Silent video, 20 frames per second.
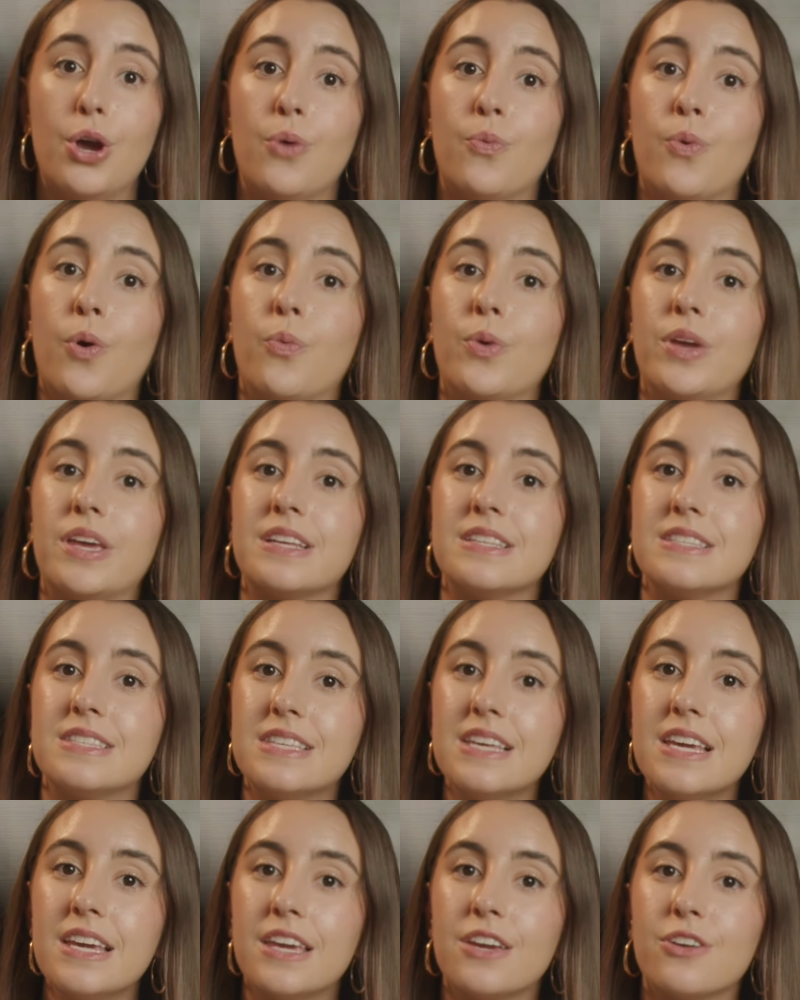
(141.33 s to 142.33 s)
What we can
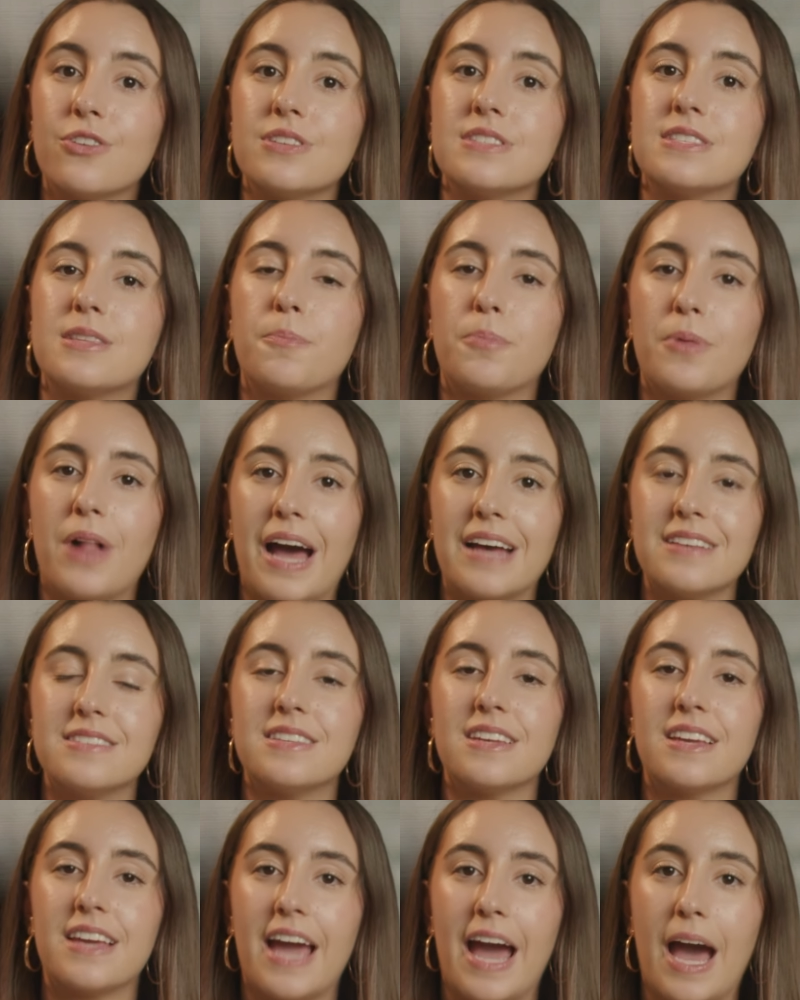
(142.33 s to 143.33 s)
see here is the
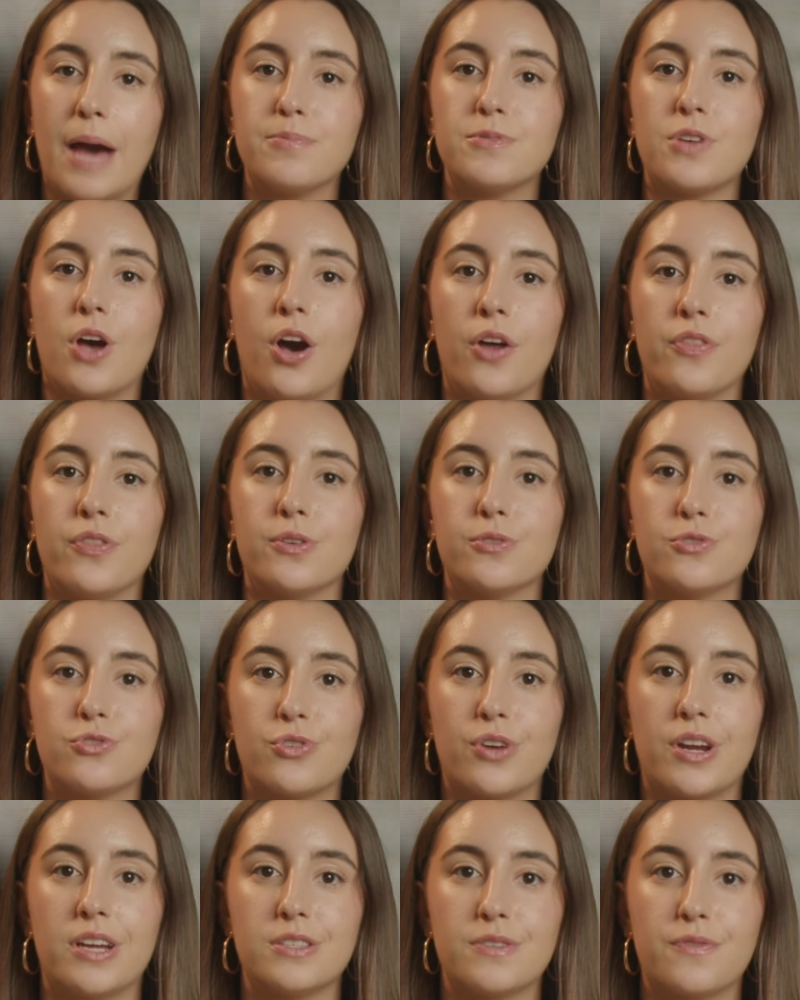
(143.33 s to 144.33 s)
plastic caps on those
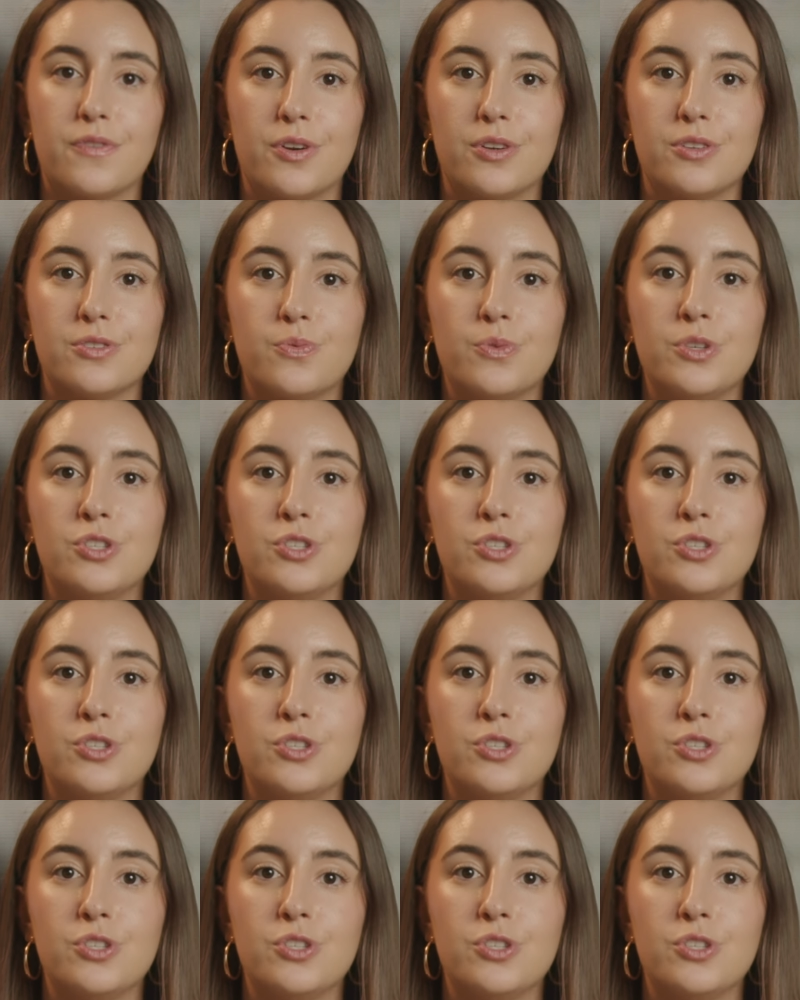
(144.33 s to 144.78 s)
transfers.